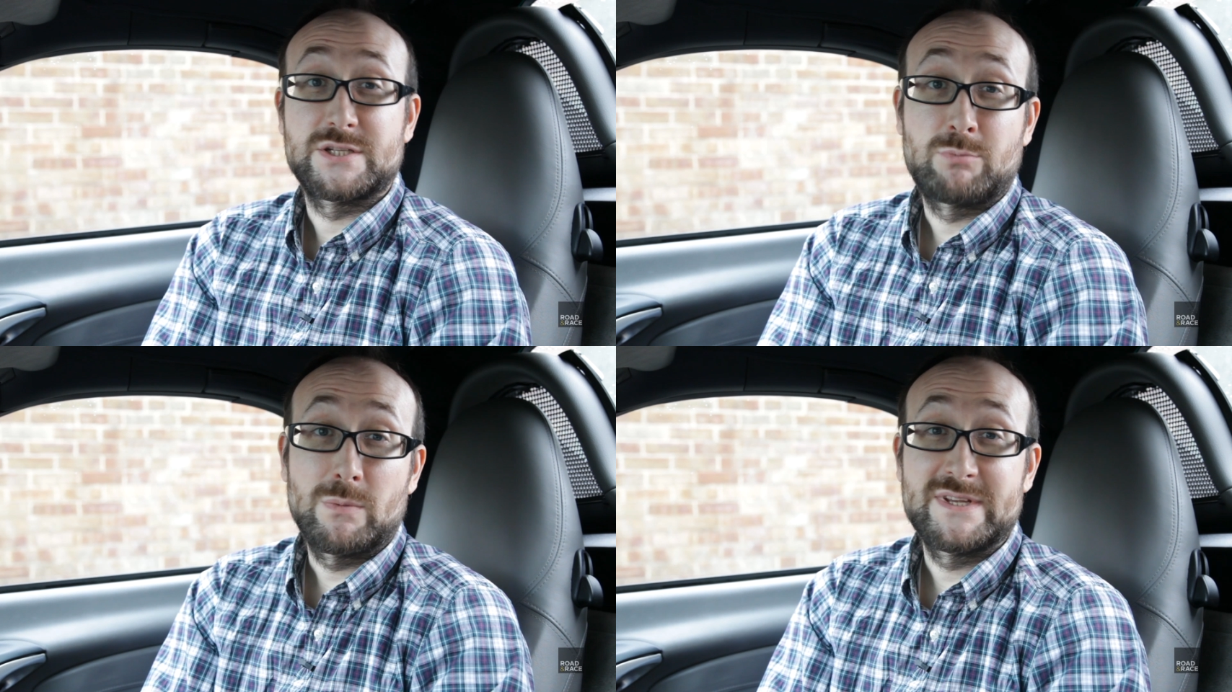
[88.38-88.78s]

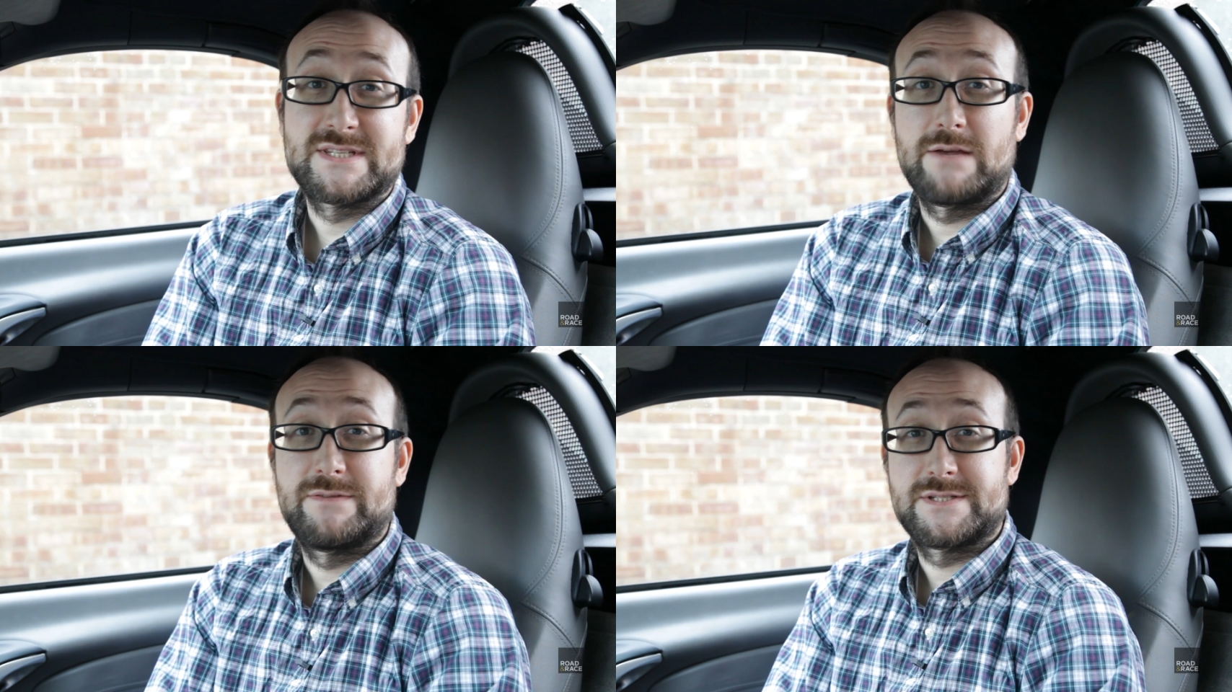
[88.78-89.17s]
it's probably
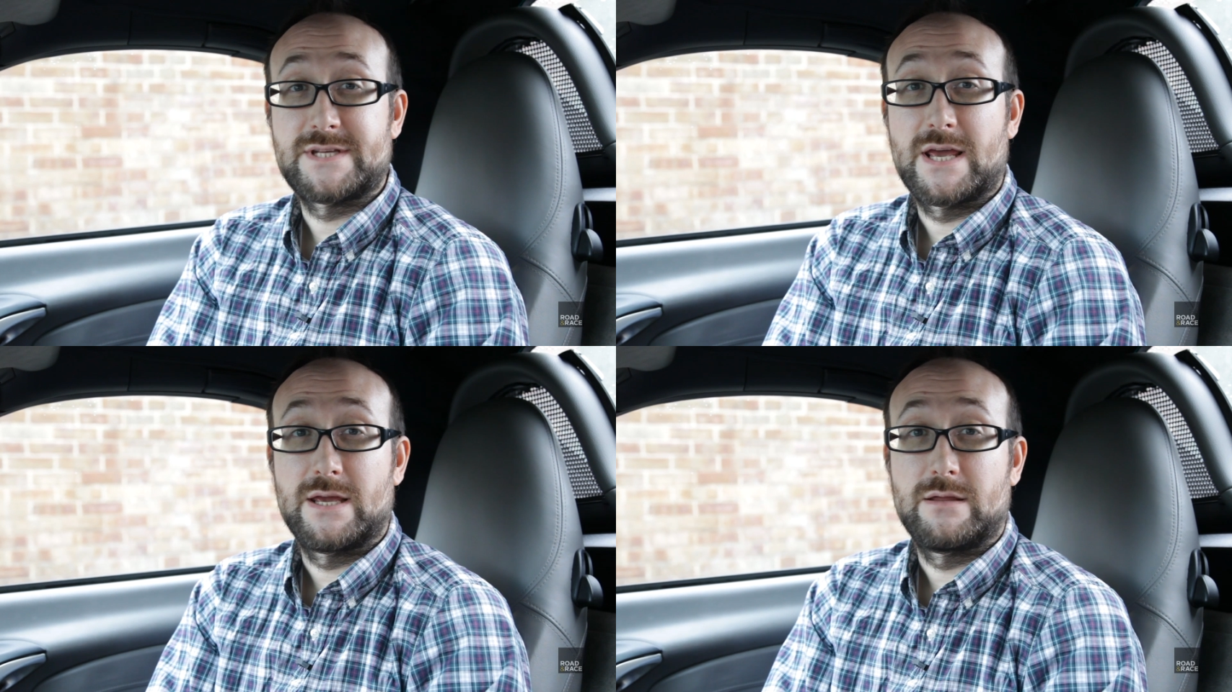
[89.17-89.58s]
safe to
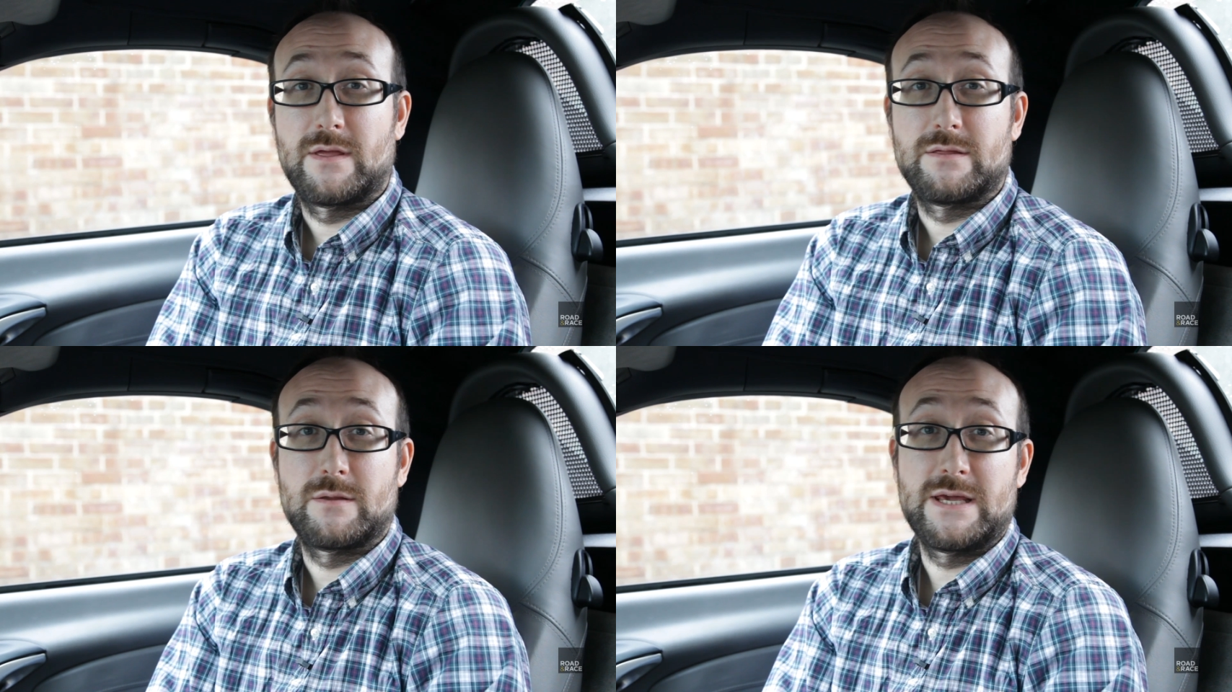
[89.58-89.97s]
say
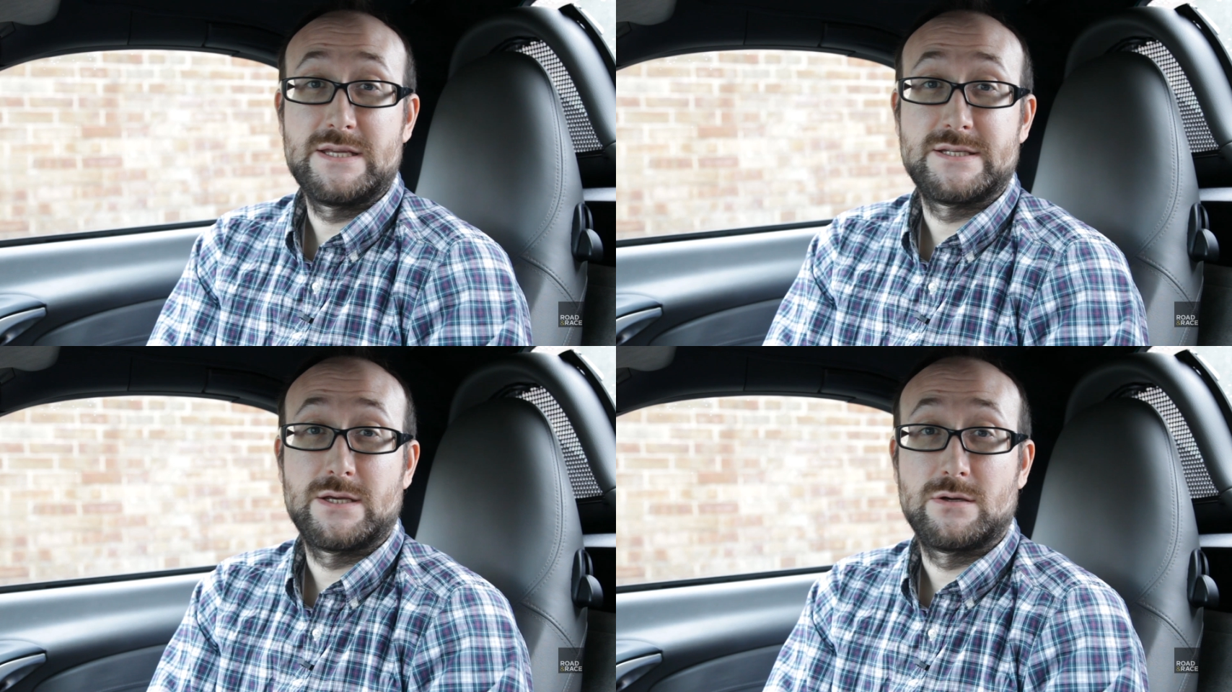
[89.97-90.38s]
that the
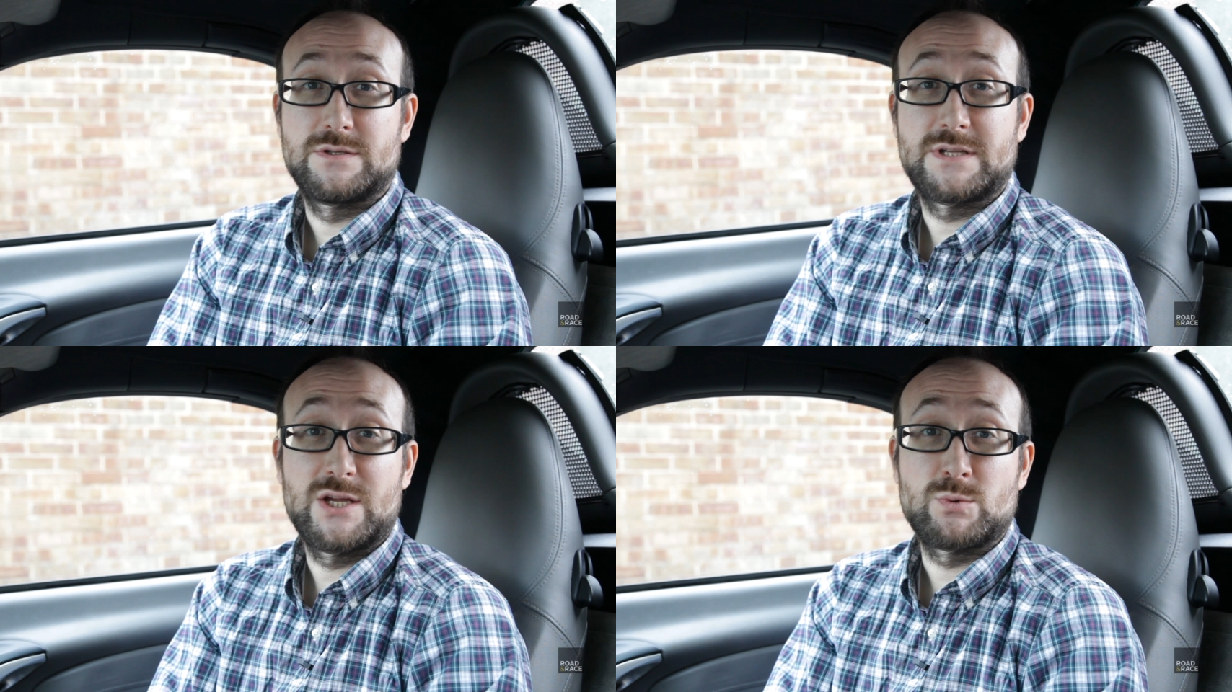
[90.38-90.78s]
ECU
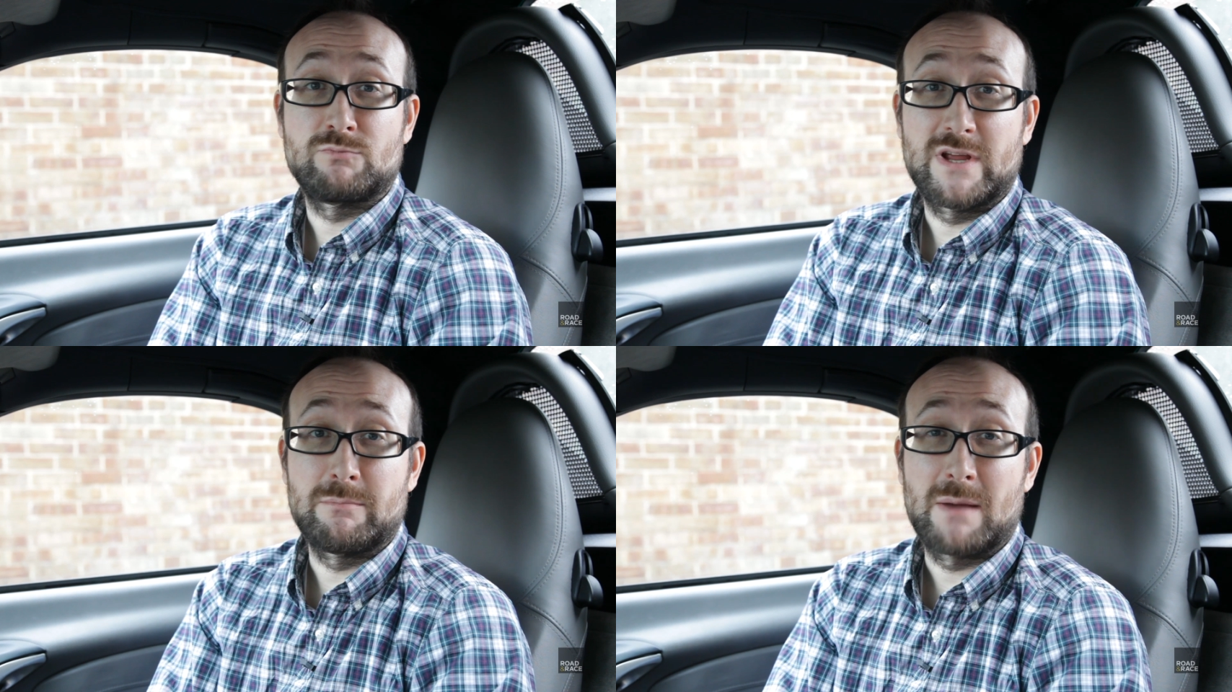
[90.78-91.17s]
stage
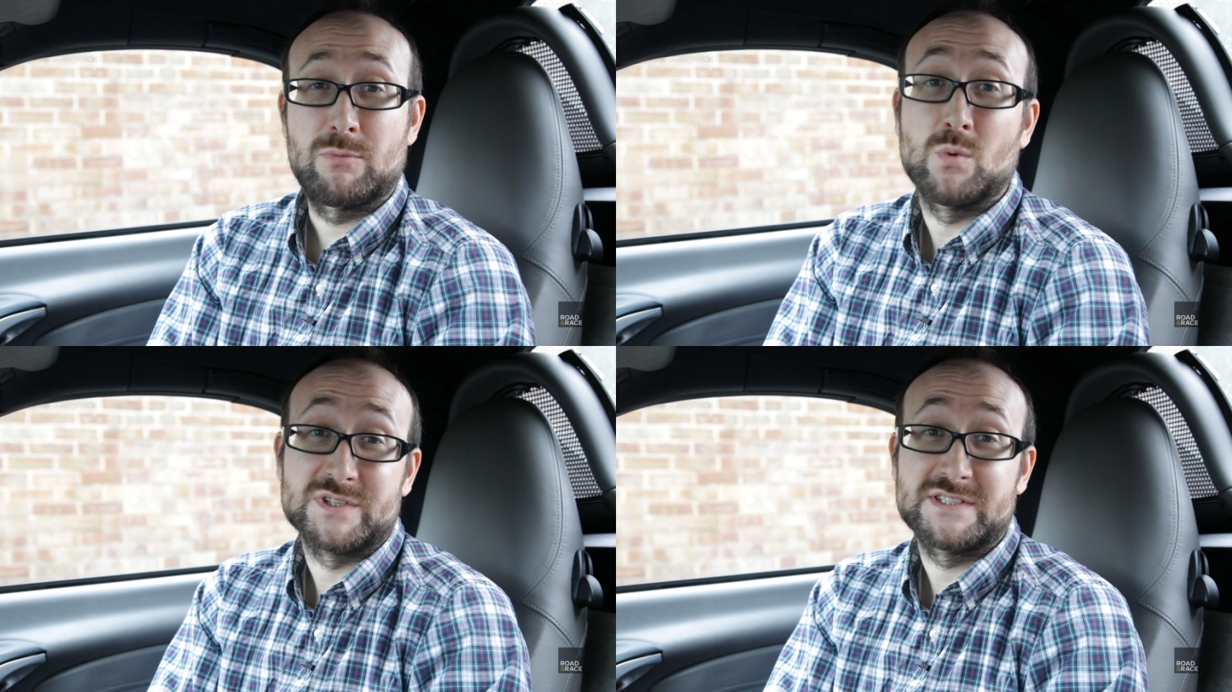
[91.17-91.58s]
1
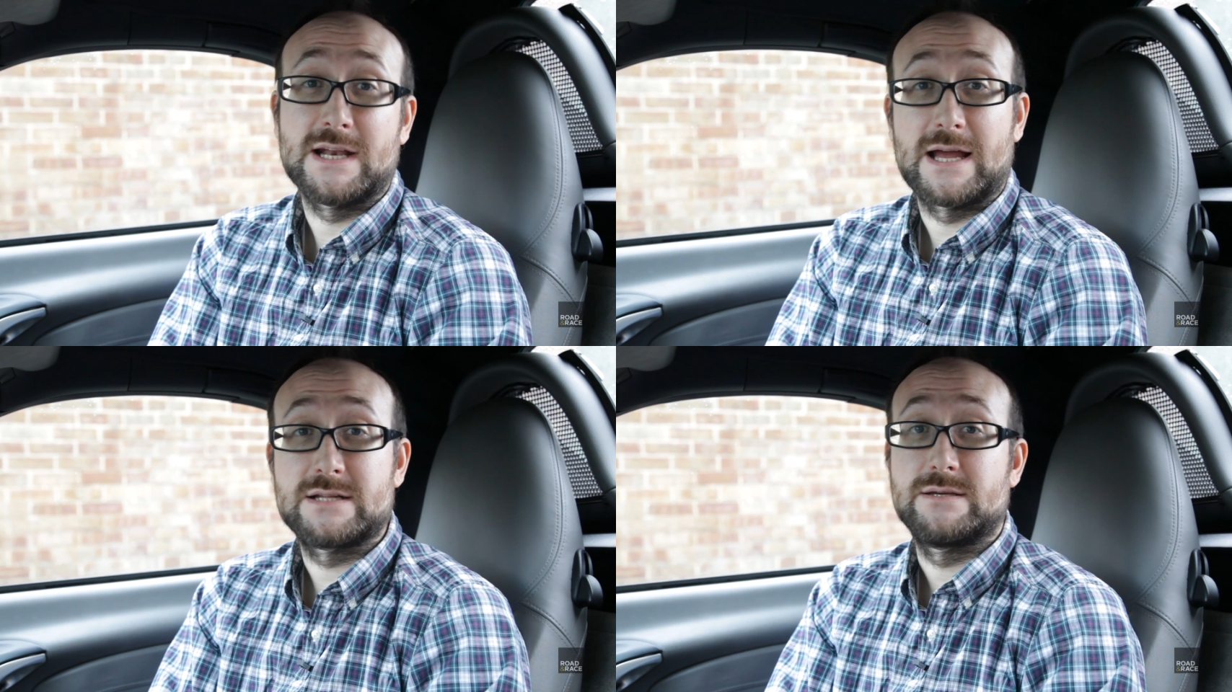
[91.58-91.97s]
remap was
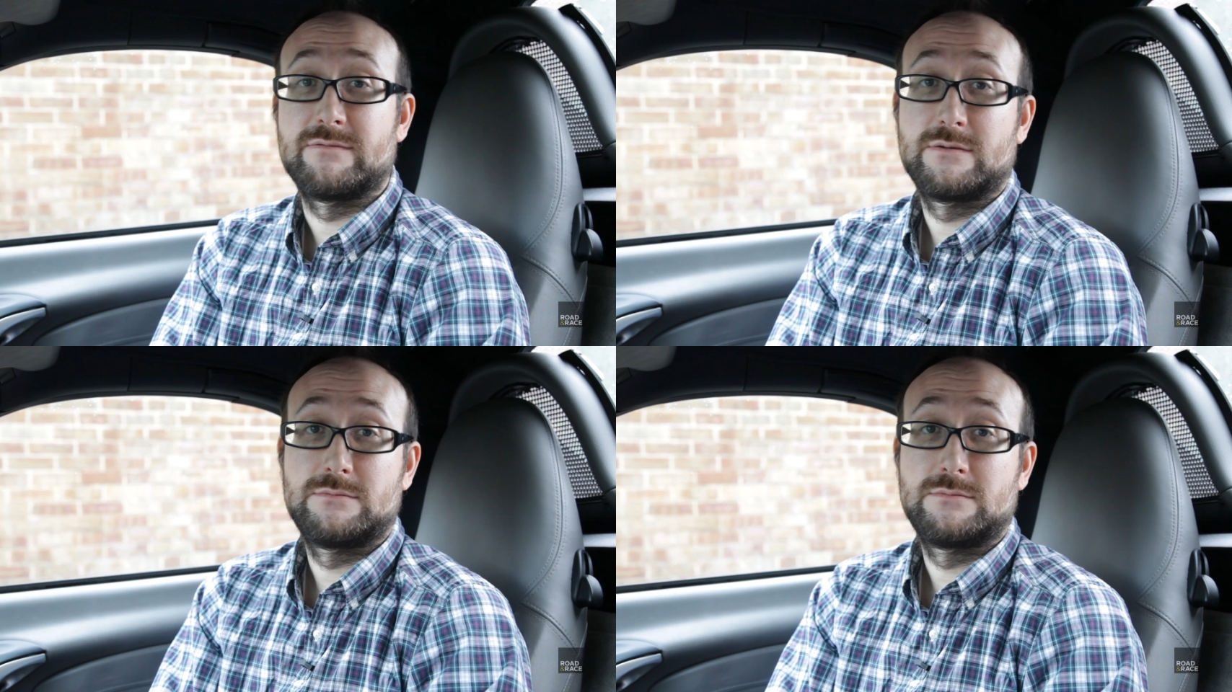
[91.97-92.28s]
still active.